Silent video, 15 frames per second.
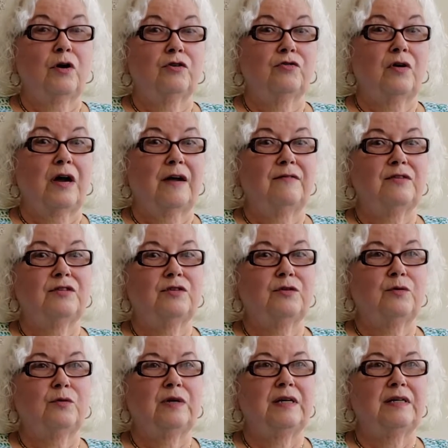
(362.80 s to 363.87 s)
drives
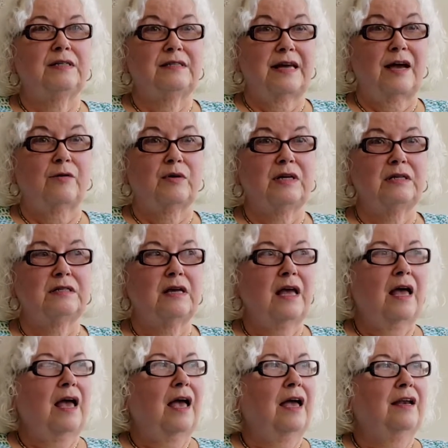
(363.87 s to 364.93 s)
to his outings,
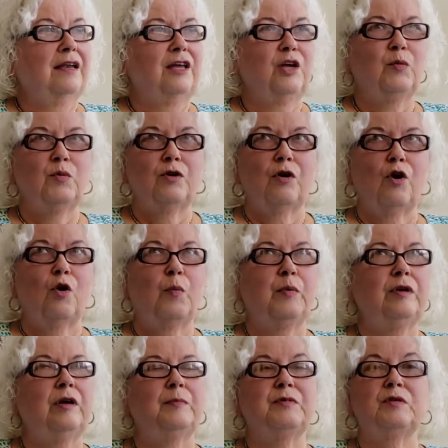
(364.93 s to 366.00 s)
and he would open
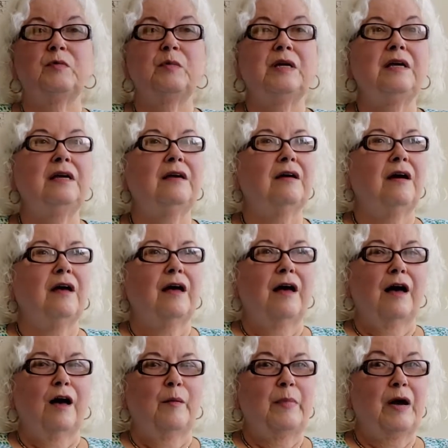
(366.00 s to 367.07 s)
up to me
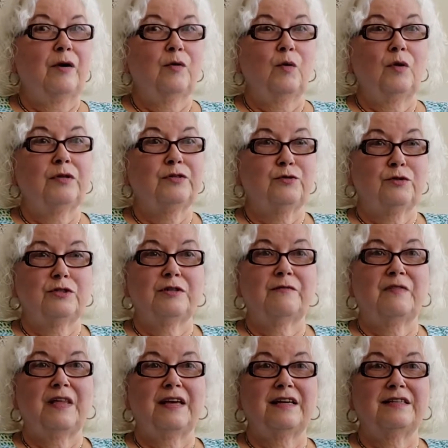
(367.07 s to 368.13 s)
about all sorts of
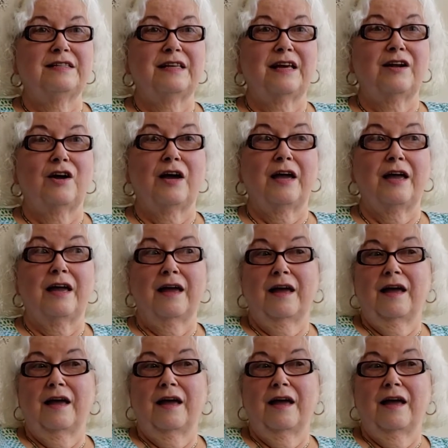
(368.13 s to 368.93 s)
things that I